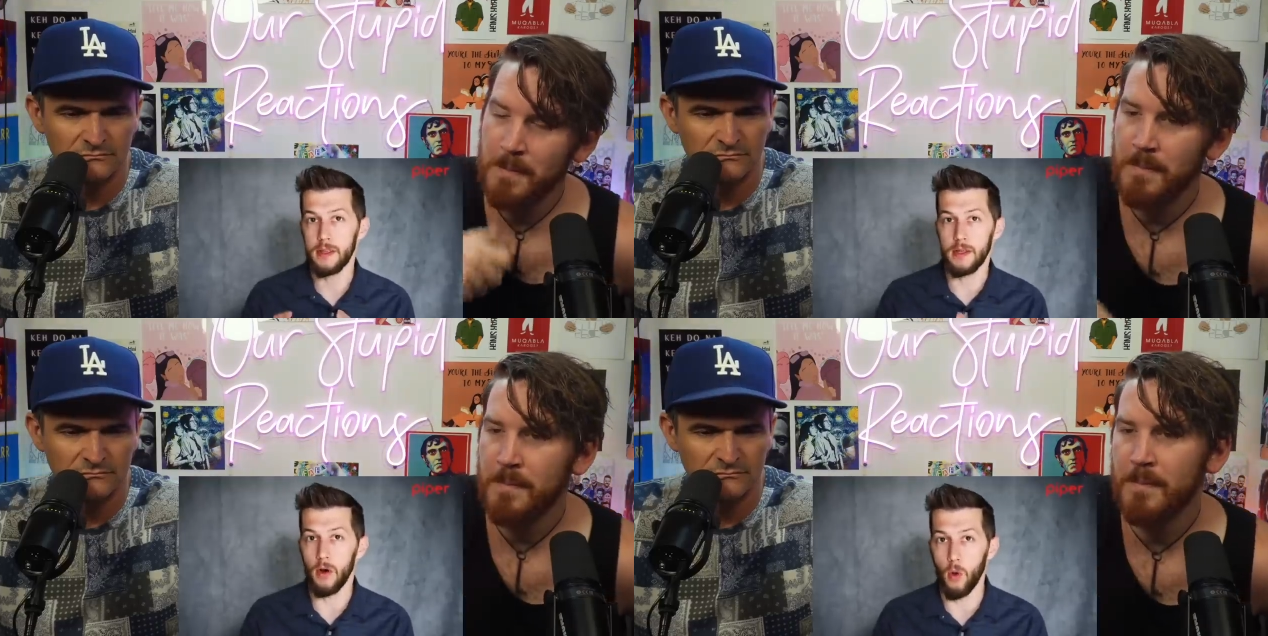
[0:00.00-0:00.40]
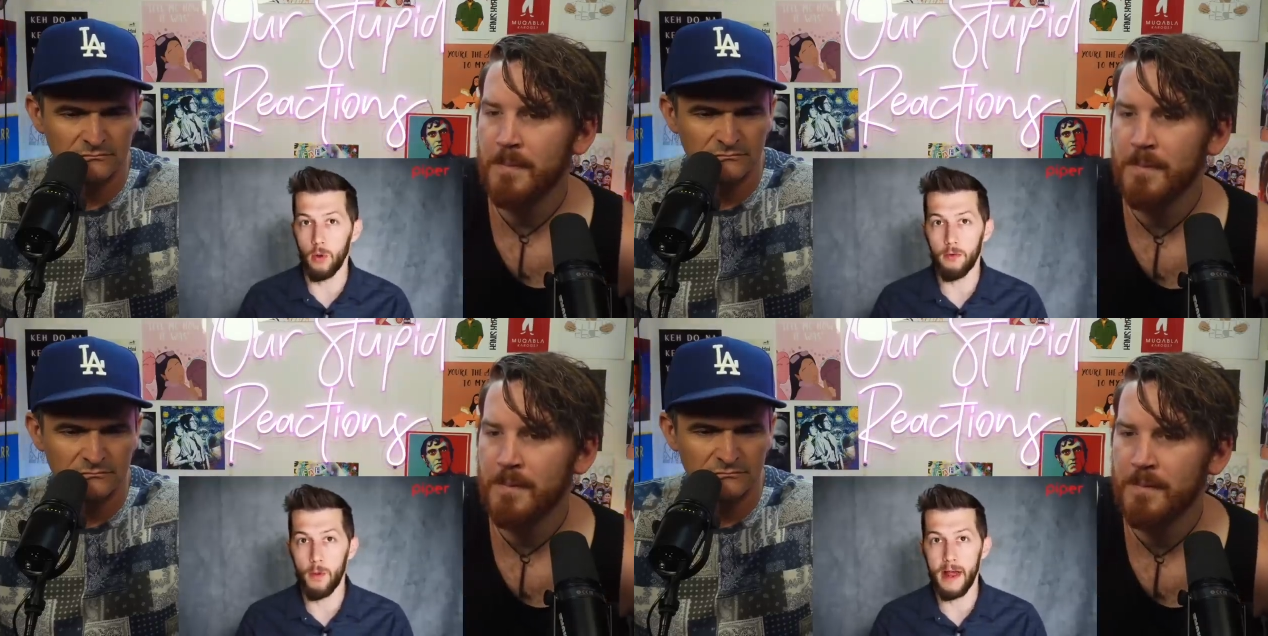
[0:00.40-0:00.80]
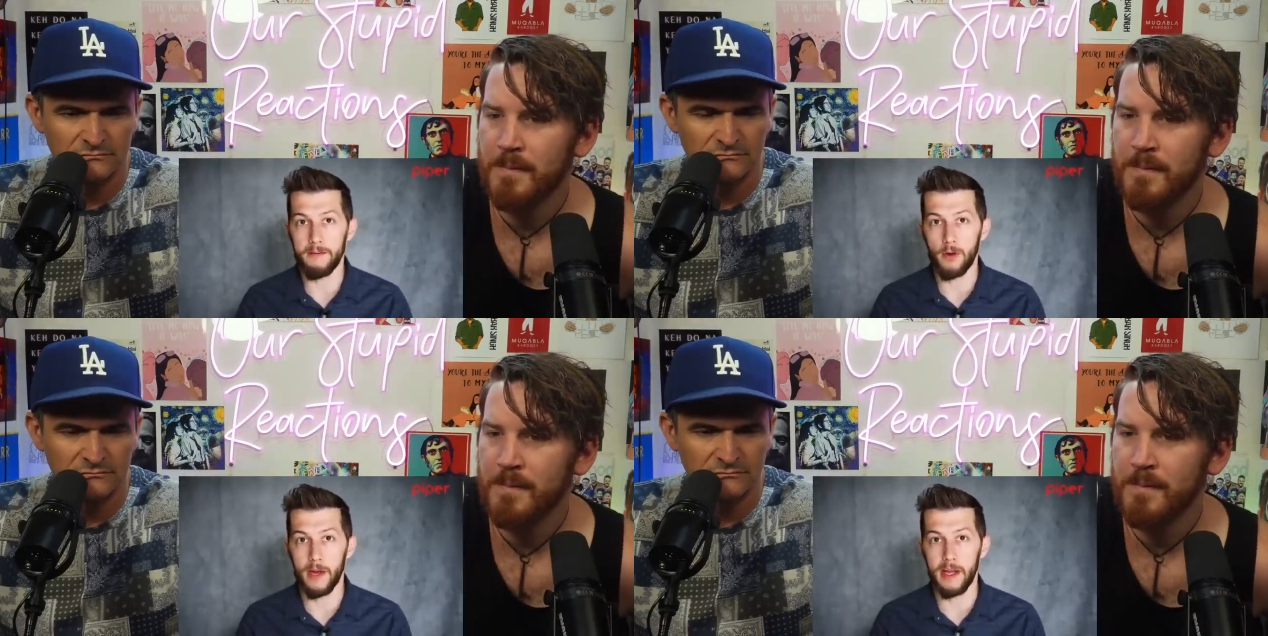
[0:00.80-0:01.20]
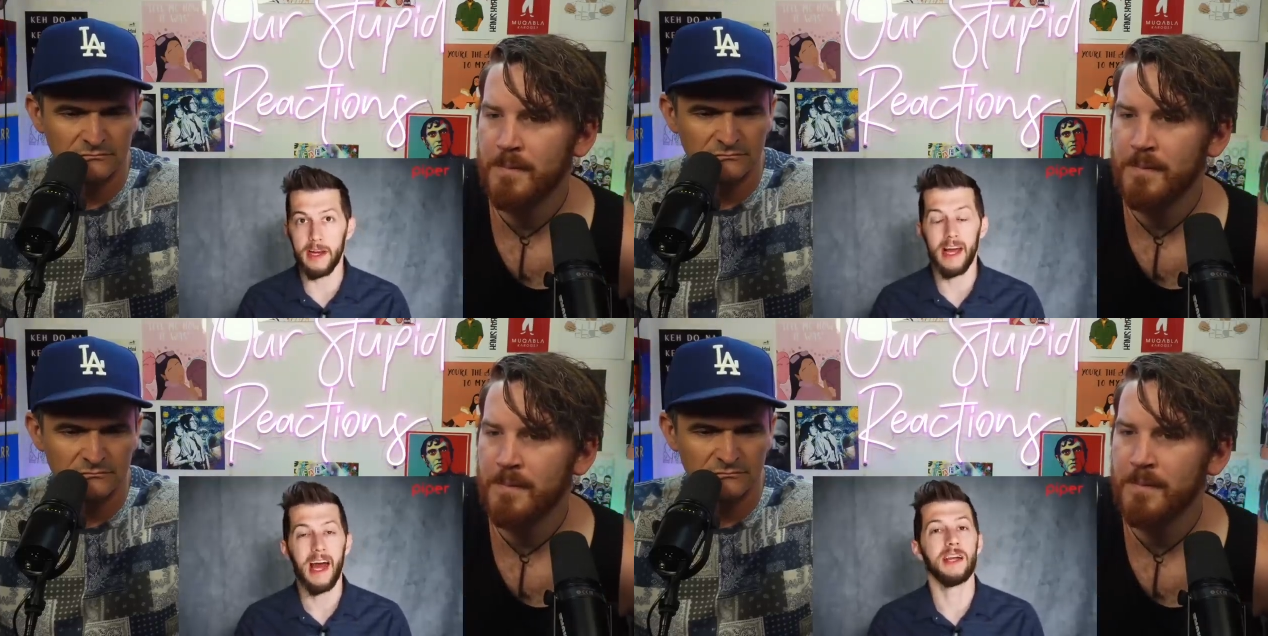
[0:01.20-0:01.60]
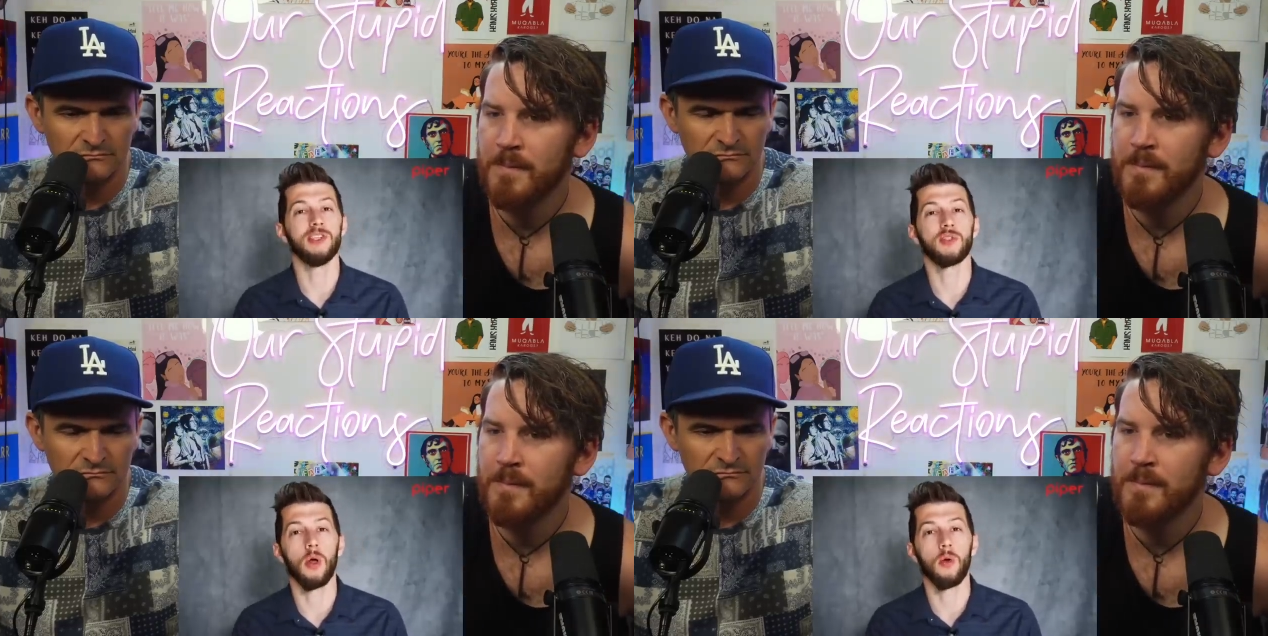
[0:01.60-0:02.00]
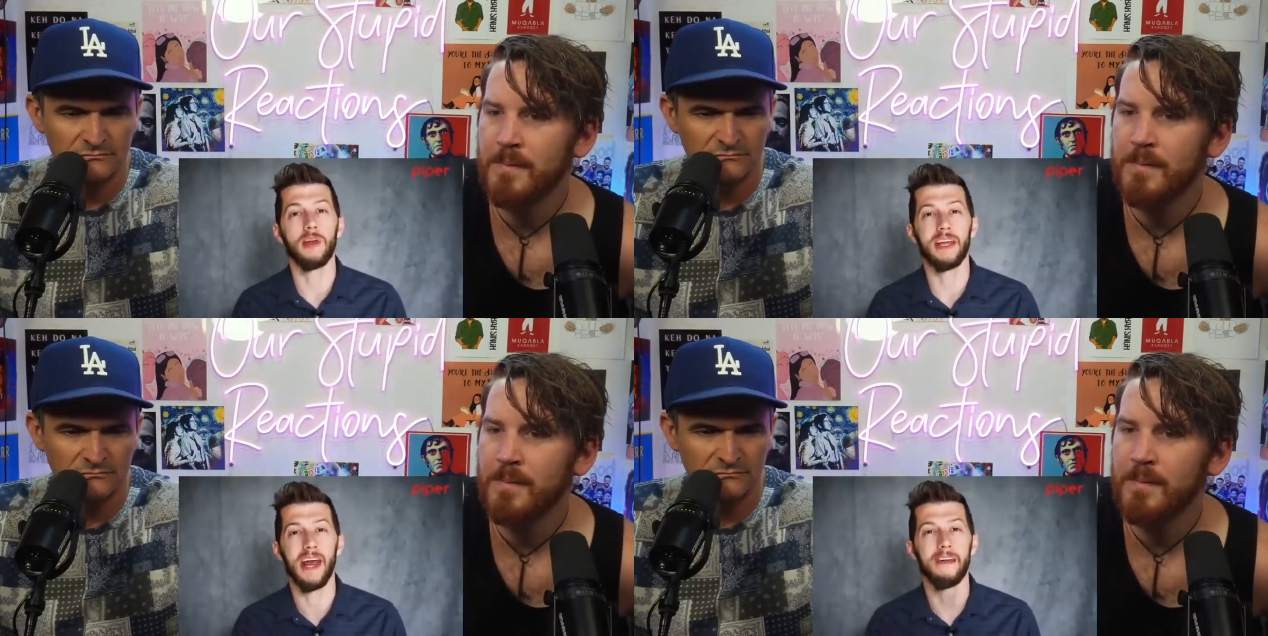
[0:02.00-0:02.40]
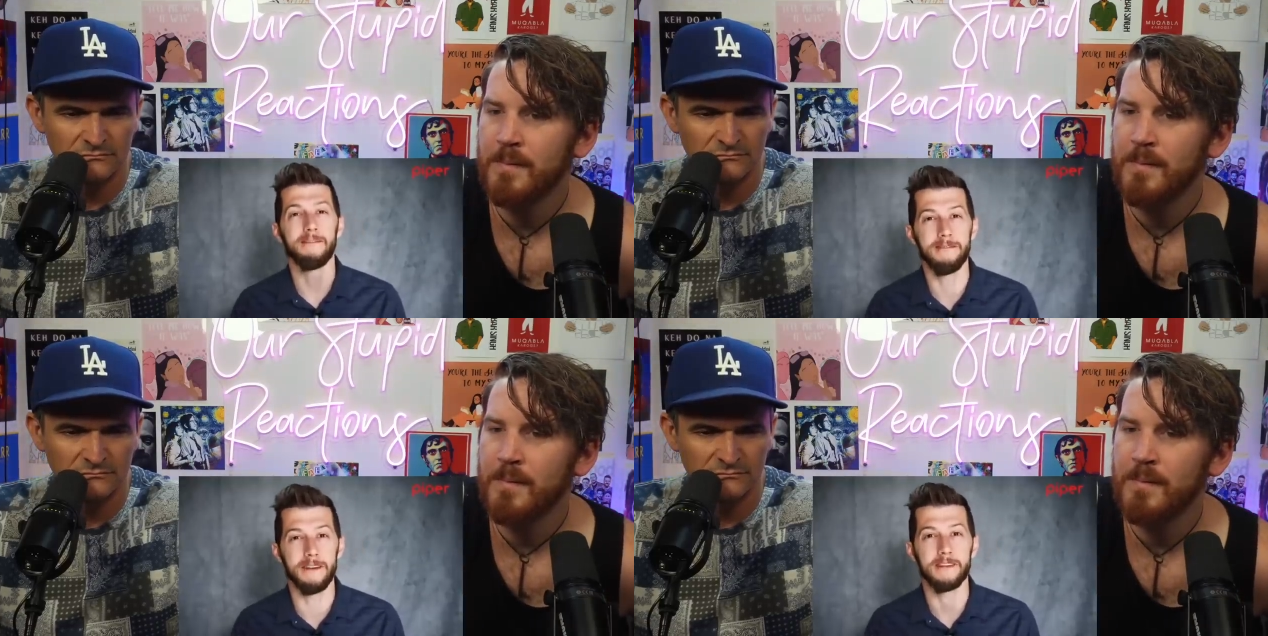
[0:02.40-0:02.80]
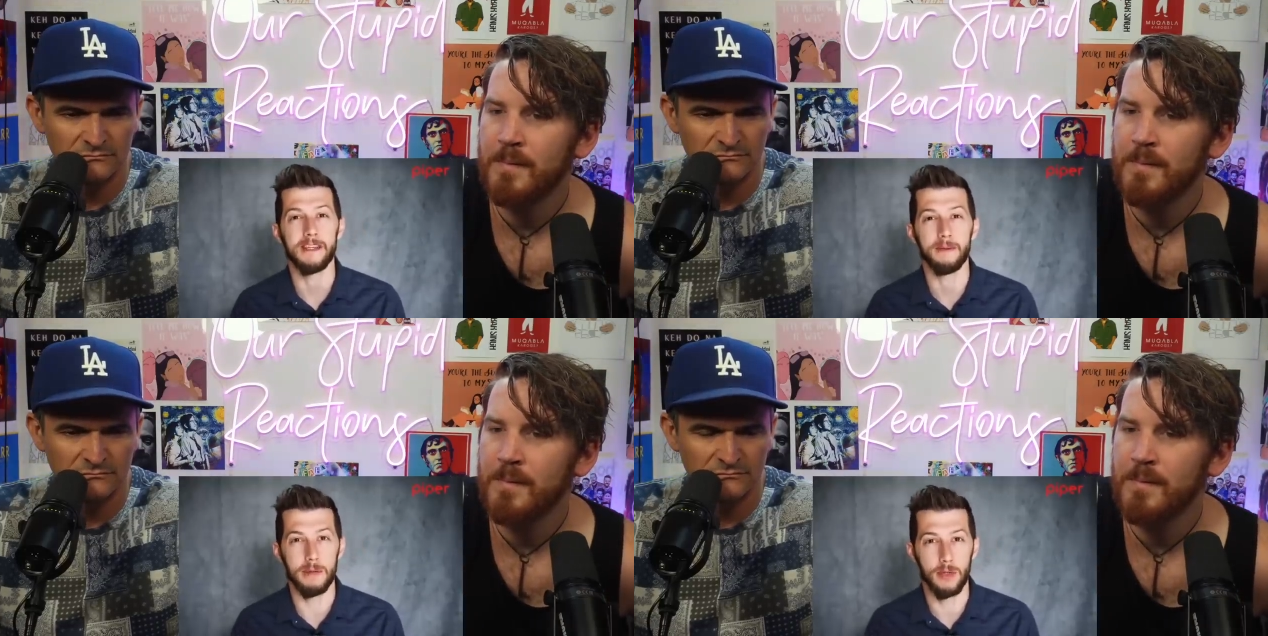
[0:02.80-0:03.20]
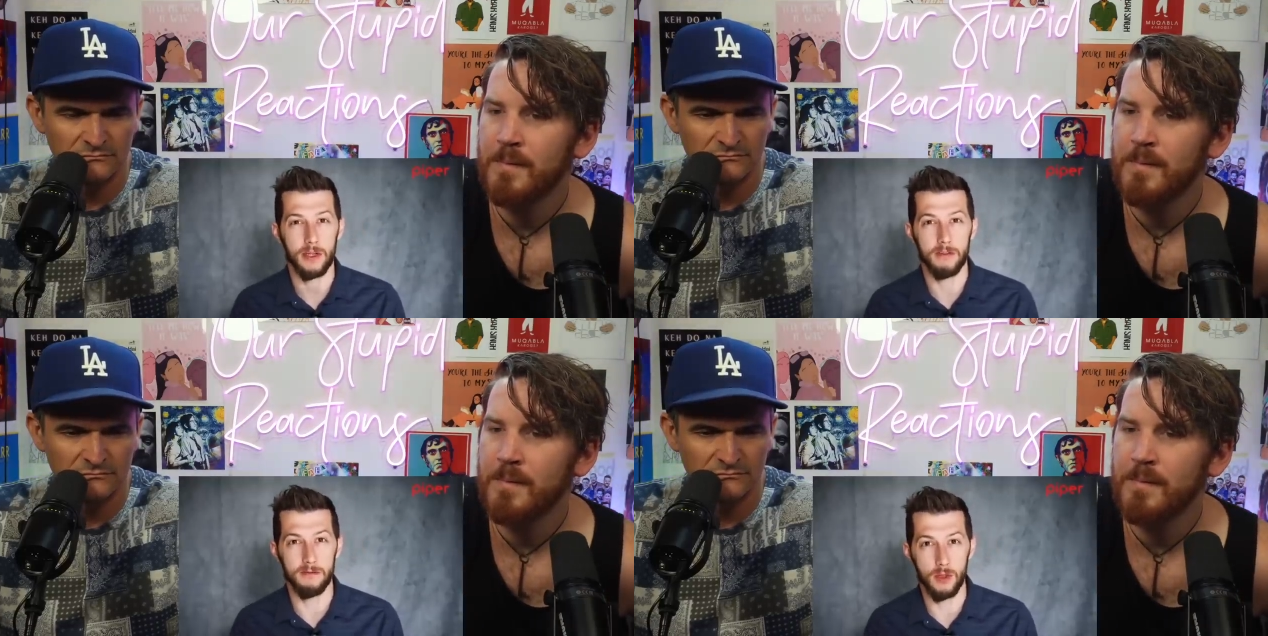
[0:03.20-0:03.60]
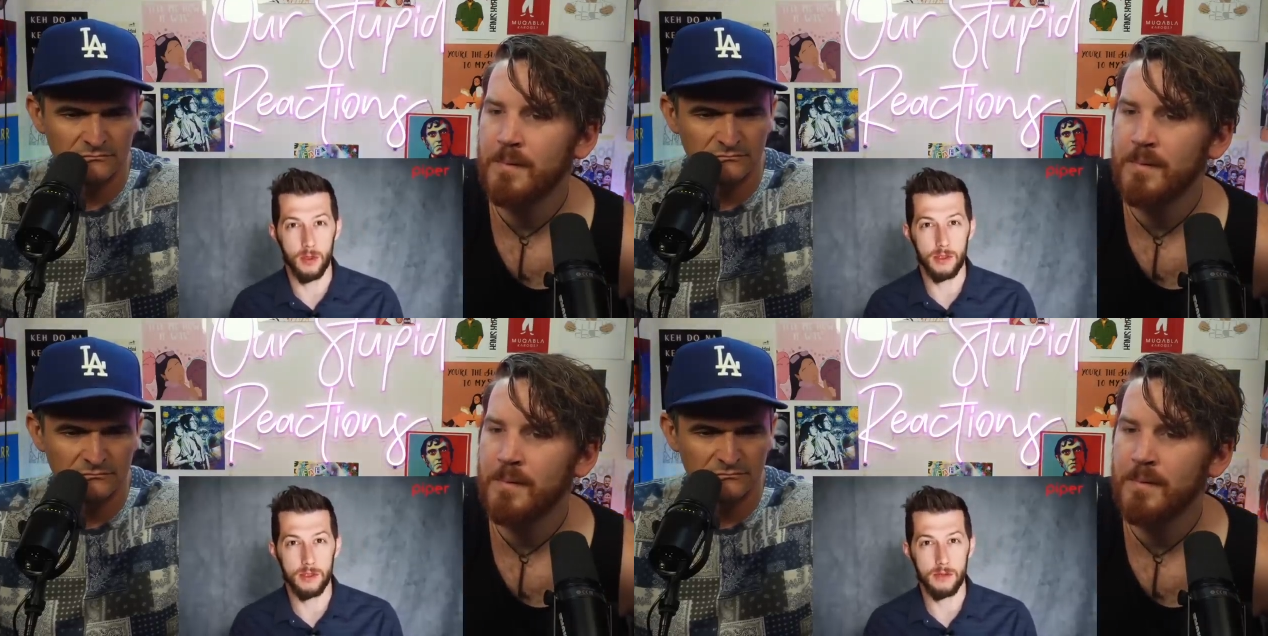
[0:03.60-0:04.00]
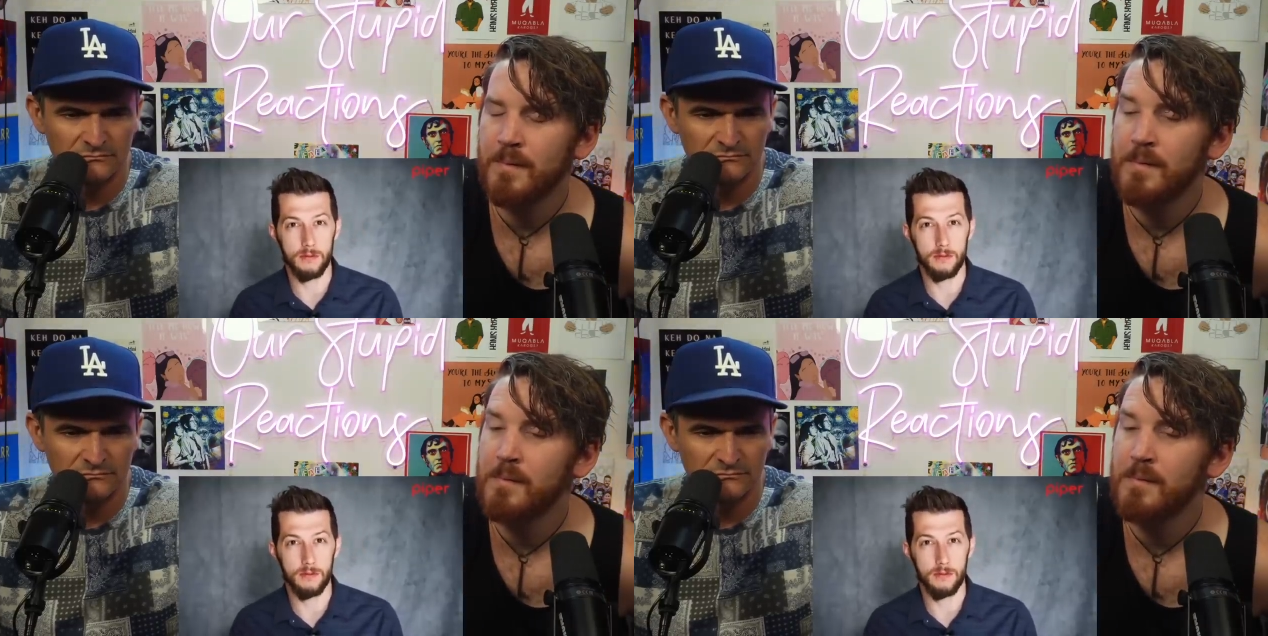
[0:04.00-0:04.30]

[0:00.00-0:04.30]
Speaker 1: the old format of cricket had struggled to get fifty million viewers.